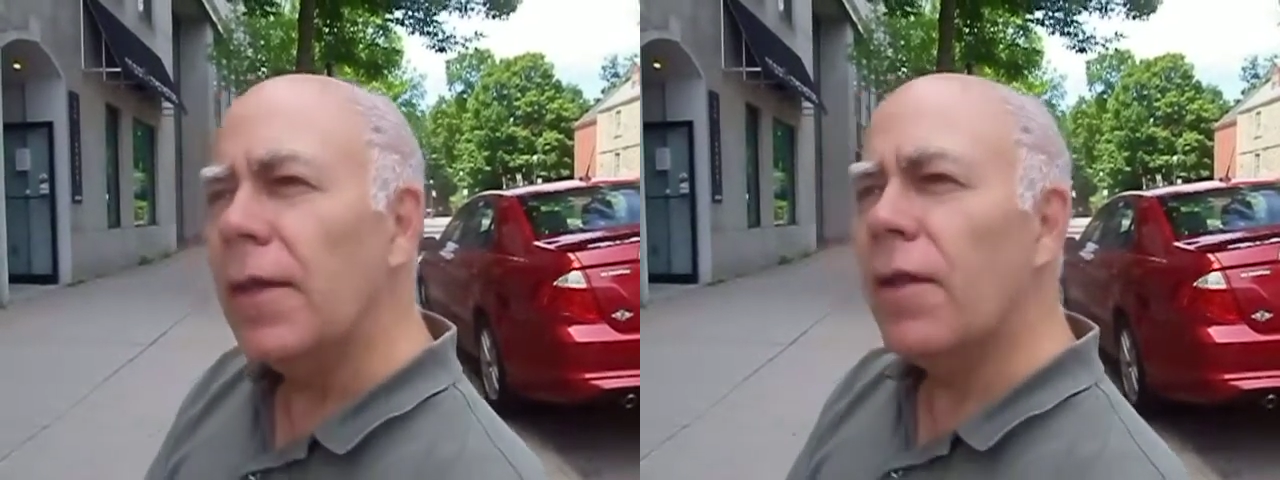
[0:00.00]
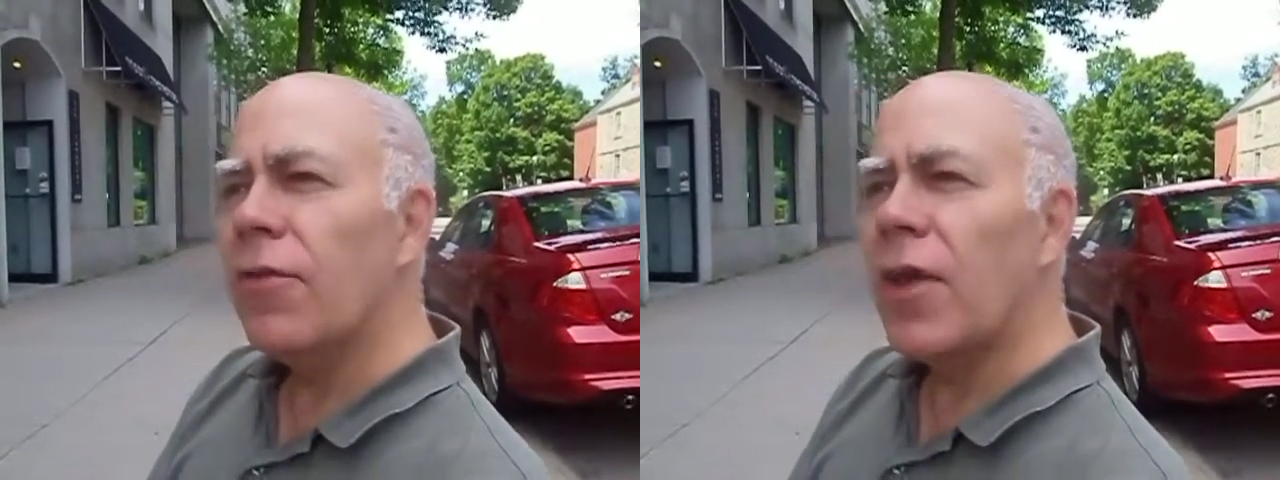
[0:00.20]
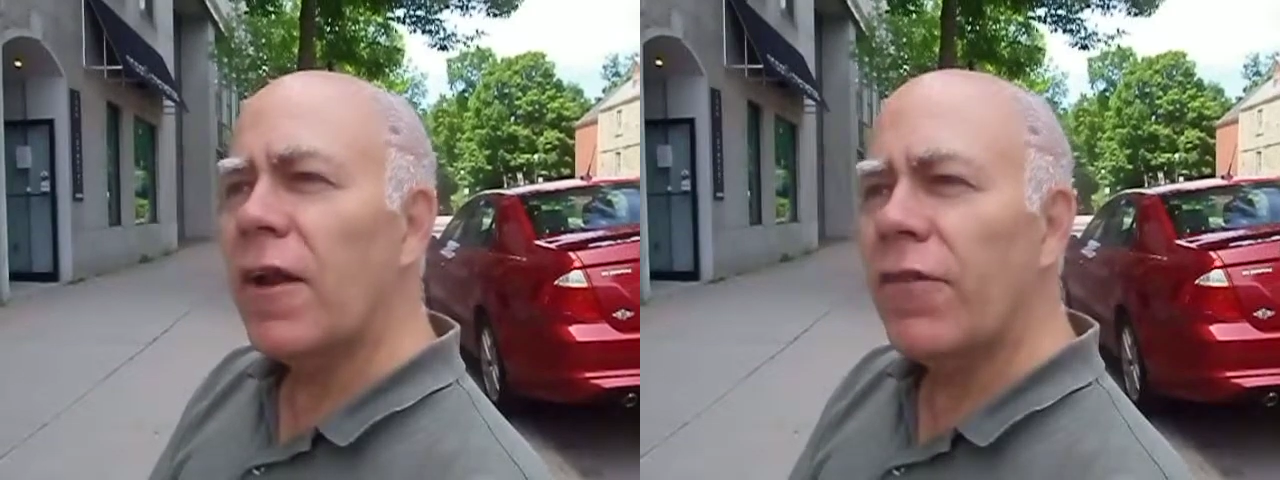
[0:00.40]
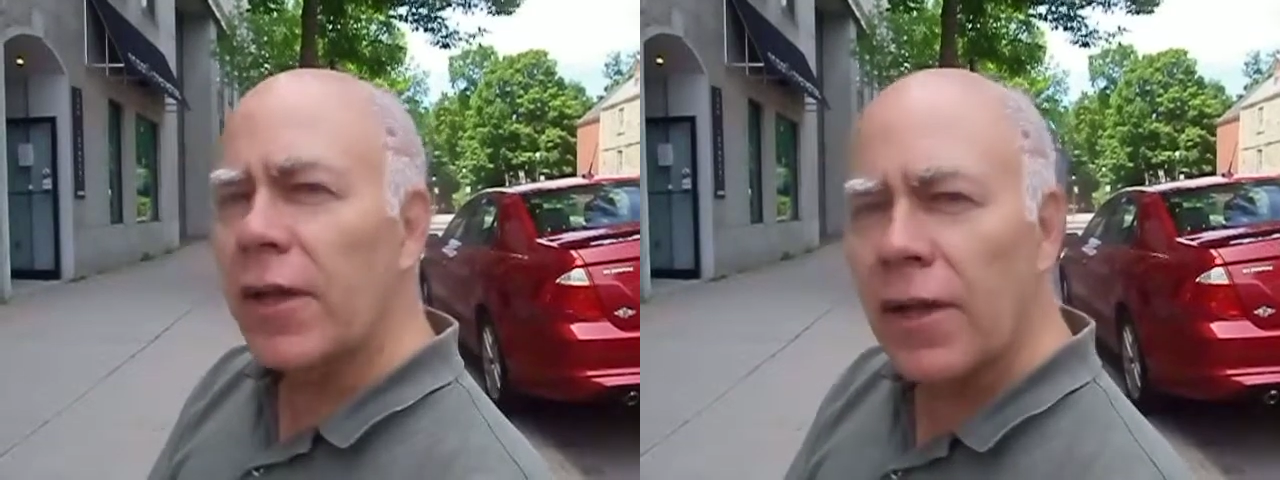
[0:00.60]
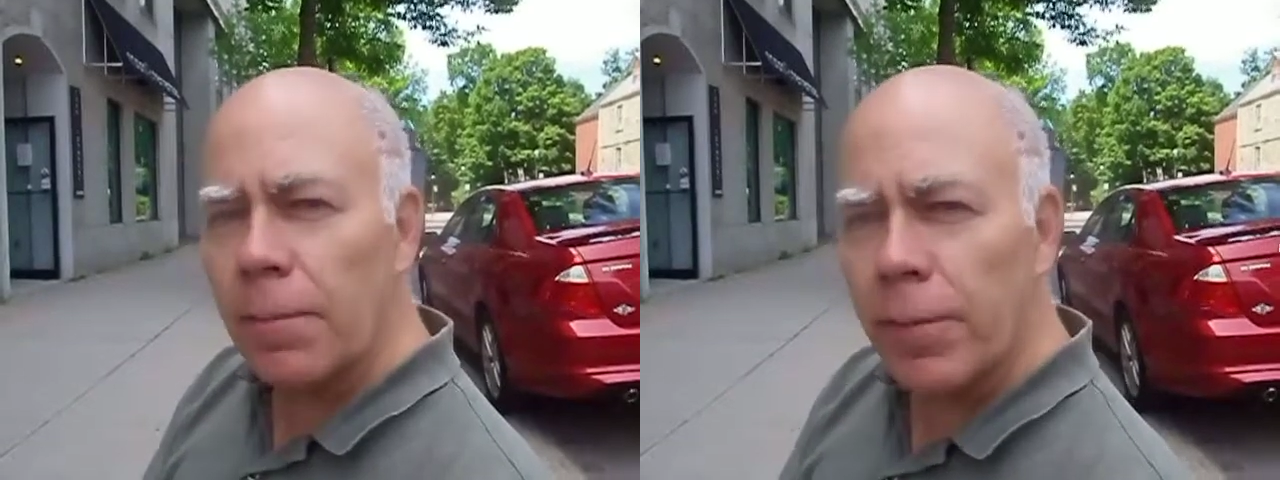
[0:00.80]
that said if
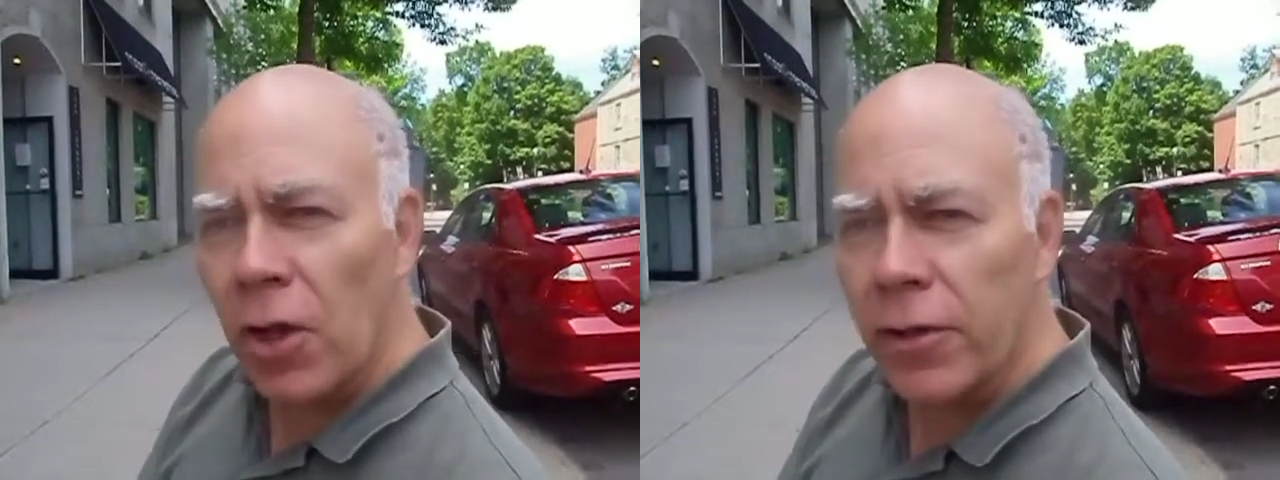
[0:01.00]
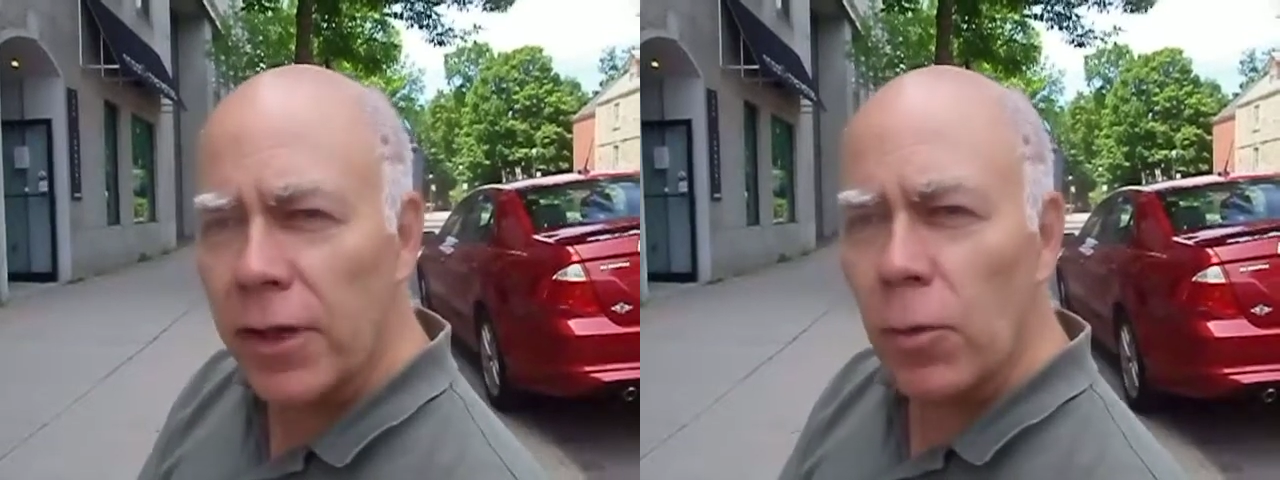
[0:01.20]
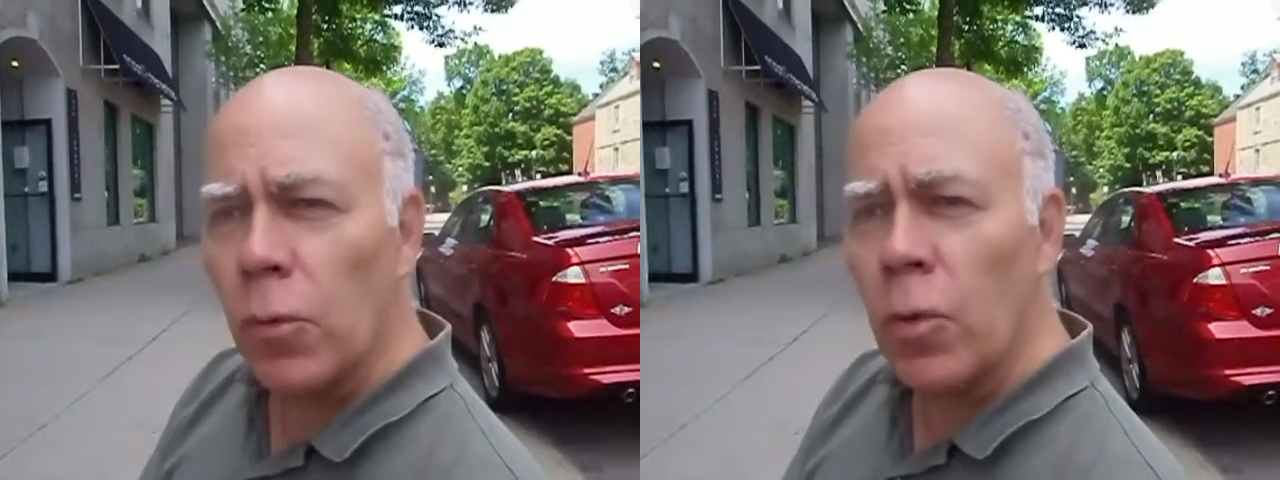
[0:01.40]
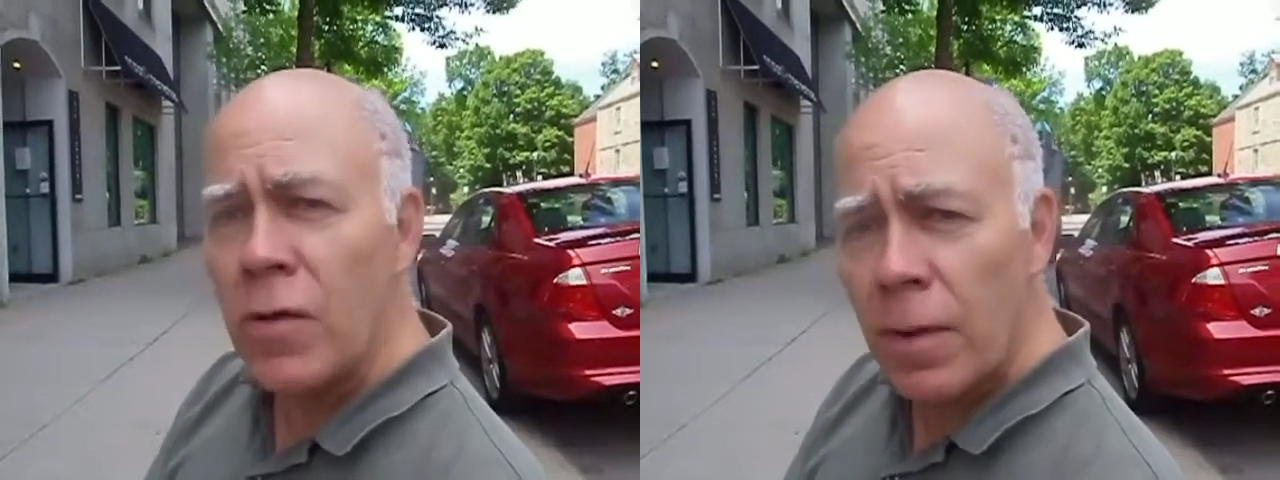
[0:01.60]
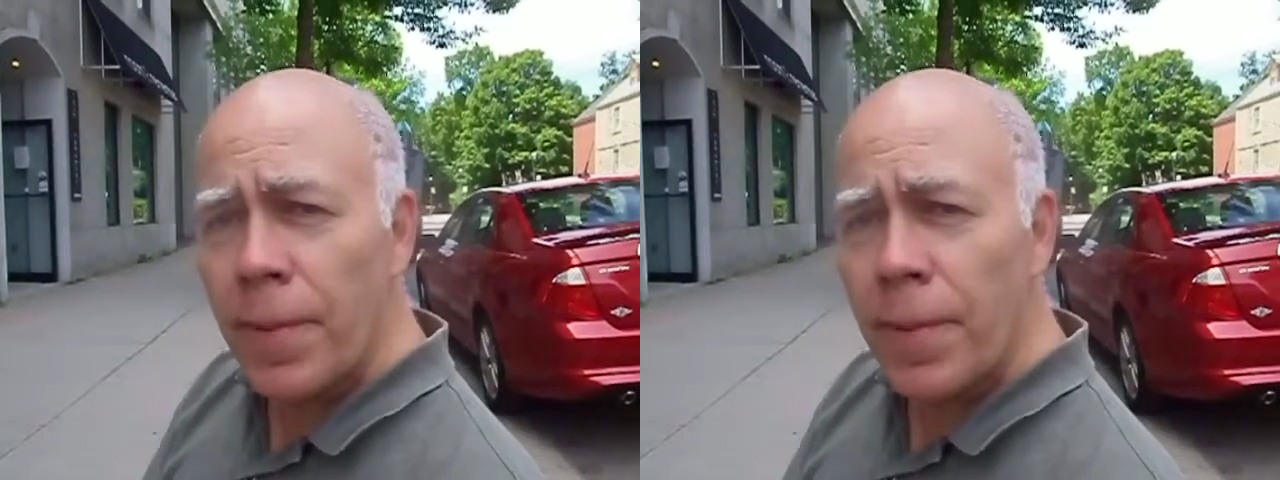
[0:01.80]
they didn't build it, we